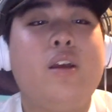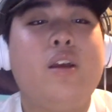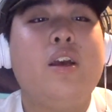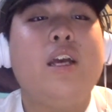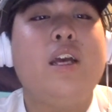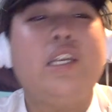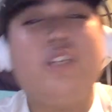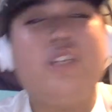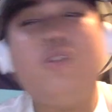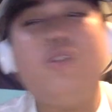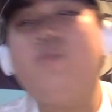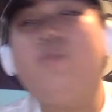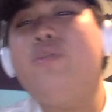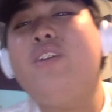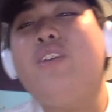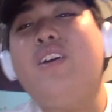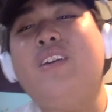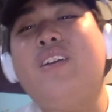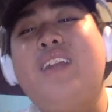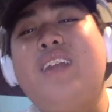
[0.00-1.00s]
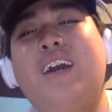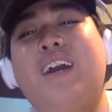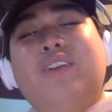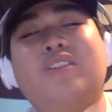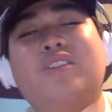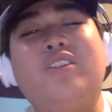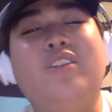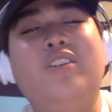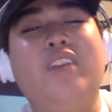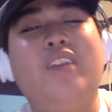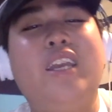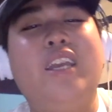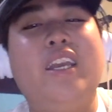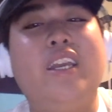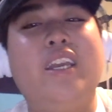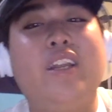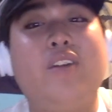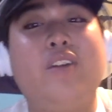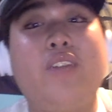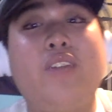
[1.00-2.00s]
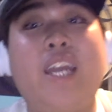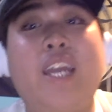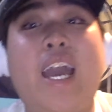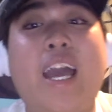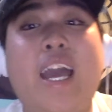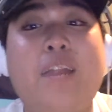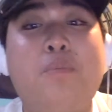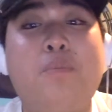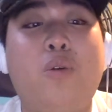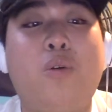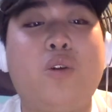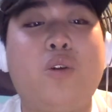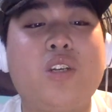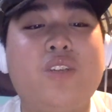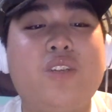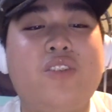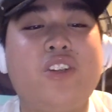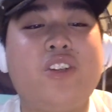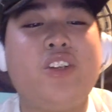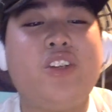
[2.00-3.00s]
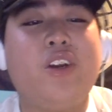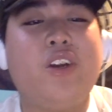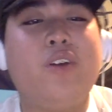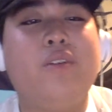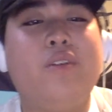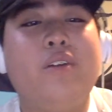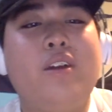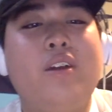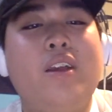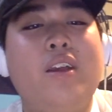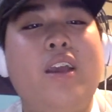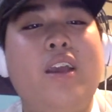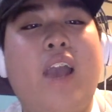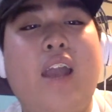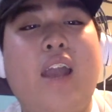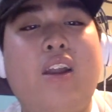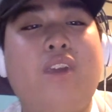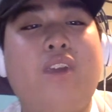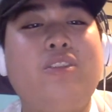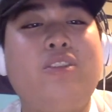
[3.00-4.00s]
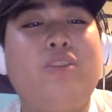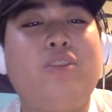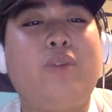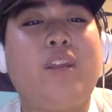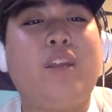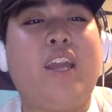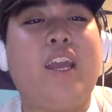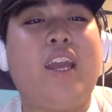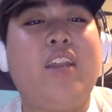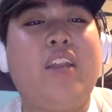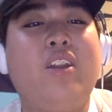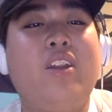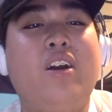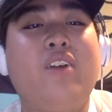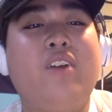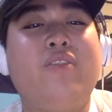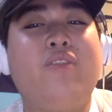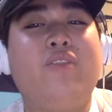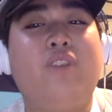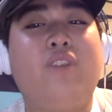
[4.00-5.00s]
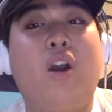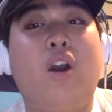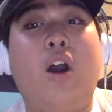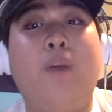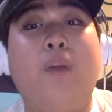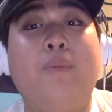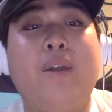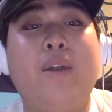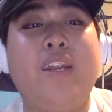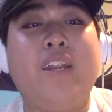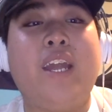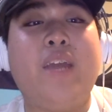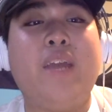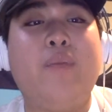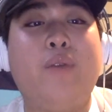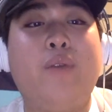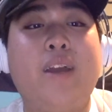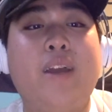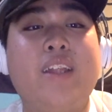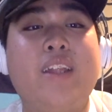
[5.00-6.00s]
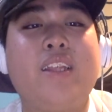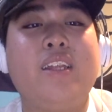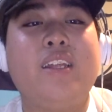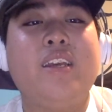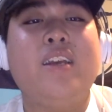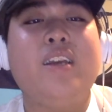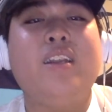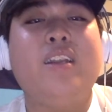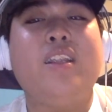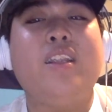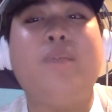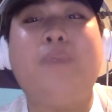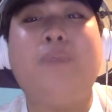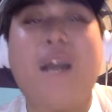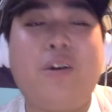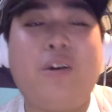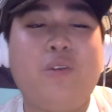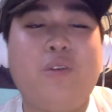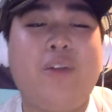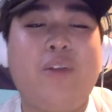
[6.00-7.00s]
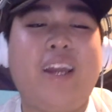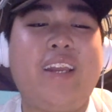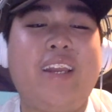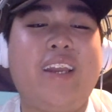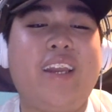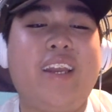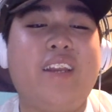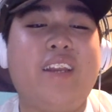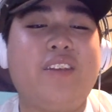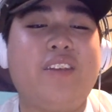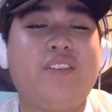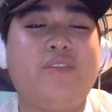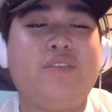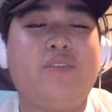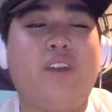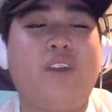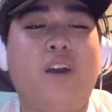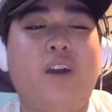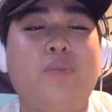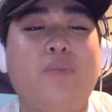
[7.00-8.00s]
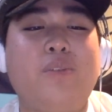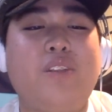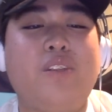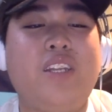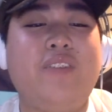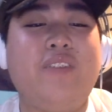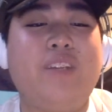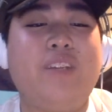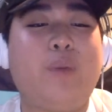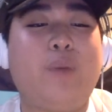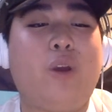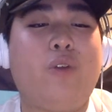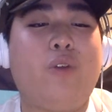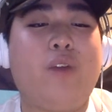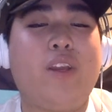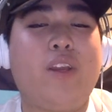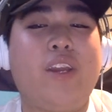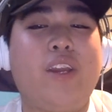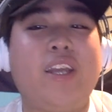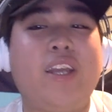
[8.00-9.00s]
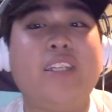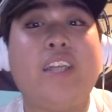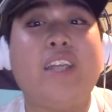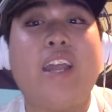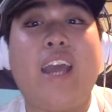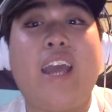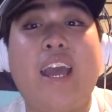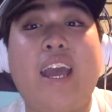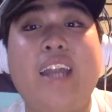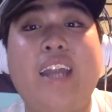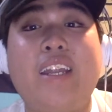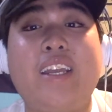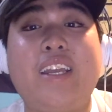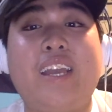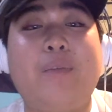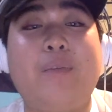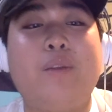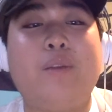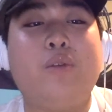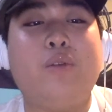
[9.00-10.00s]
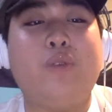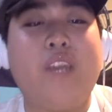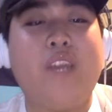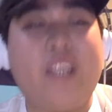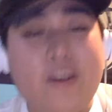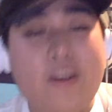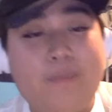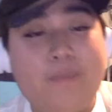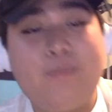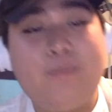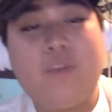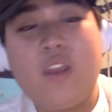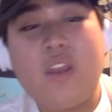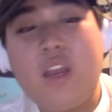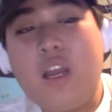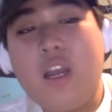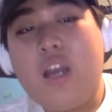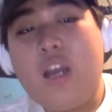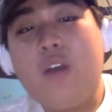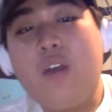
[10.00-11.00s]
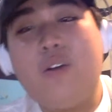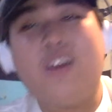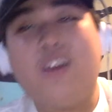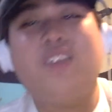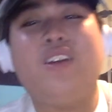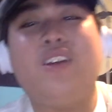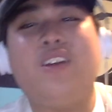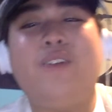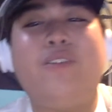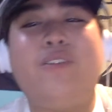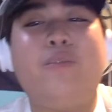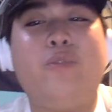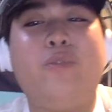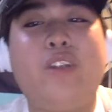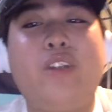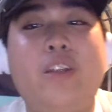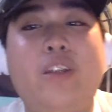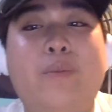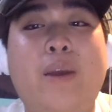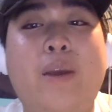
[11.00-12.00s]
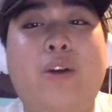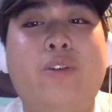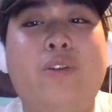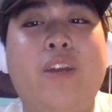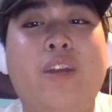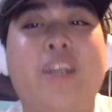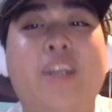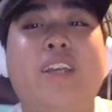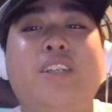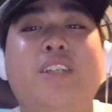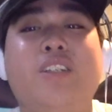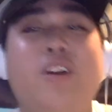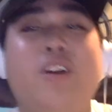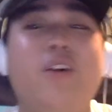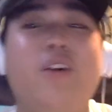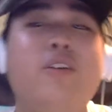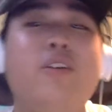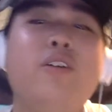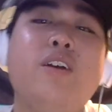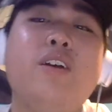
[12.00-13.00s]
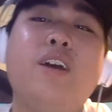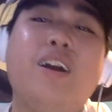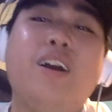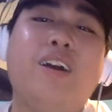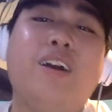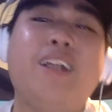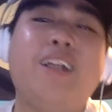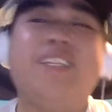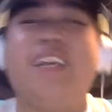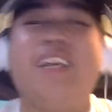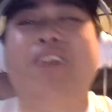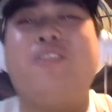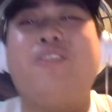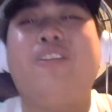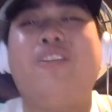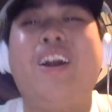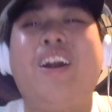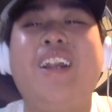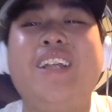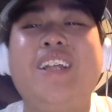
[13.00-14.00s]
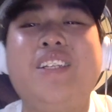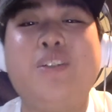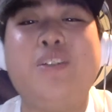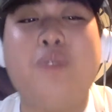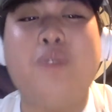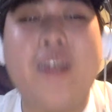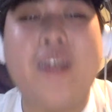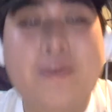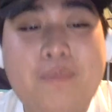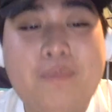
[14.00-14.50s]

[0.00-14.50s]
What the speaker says: So we're moving on now to the end portion of the show, and obviously we're going to end off on Monday with the power rankings, TV's power rankings, and the game of the week. We're going to start off with the power rankings, so let's get right into it.